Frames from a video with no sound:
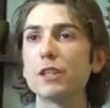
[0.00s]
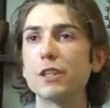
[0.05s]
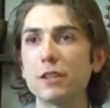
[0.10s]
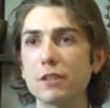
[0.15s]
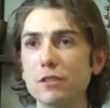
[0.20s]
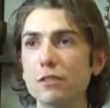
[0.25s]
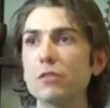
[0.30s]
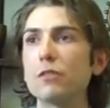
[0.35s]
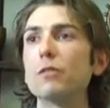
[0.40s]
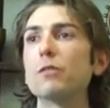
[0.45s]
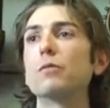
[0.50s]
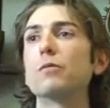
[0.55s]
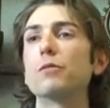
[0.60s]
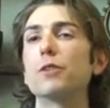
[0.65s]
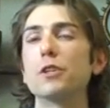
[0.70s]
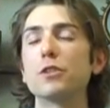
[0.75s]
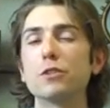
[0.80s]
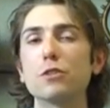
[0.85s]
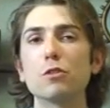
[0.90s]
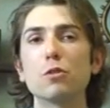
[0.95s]

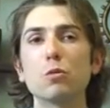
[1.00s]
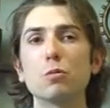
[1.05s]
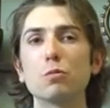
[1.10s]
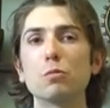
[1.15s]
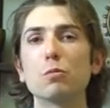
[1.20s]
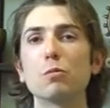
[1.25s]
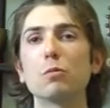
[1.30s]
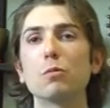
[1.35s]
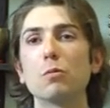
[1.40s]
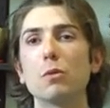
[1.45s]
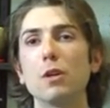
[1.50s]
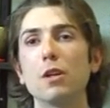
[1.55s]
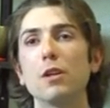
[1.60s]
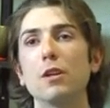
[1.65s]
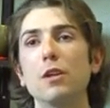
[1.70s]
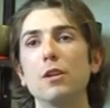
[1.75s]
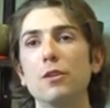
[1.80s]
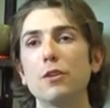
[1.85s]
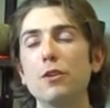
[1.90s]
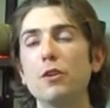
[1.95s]
This is the
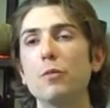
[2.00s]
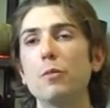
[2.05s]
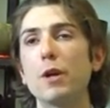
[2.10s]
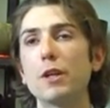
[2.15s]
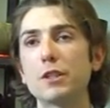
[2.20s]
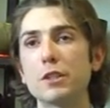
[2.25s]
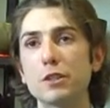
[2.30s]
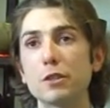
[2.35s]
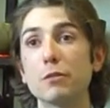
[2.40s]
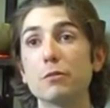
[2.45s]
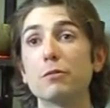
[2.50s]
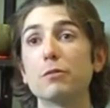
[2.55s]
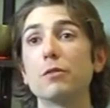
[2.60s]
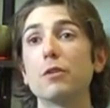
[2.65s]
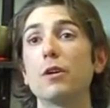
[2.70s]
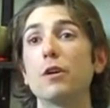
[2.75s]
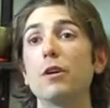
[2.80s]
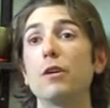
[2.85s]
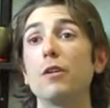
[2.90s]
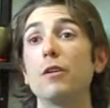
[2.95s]
dimension of
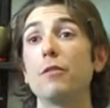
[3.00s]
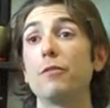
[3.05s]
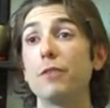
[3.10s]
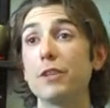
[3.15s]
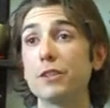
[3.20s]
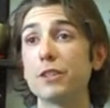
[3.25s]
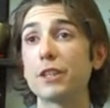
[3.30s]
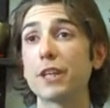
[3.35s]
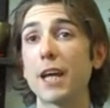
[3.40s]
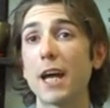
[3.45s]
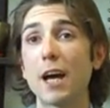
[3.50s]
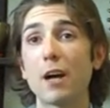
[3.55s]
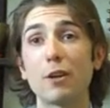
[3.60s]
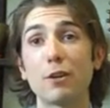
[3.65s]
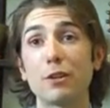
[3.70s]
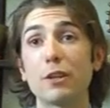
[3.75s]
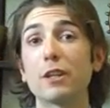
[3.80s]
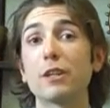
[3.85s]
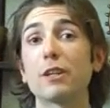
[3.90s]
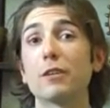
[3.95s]

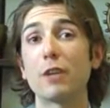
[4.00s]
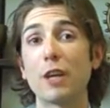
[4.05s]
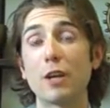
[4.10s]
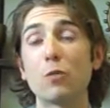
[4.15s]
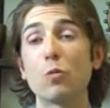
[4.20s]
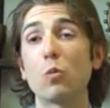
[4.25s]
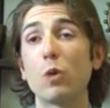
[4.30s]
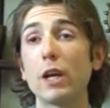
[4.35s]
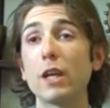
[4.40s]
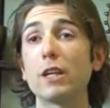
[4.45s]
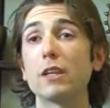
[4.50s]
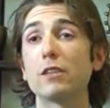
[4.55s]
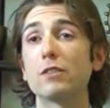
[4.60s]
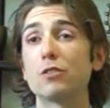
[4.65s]
physicality and weight.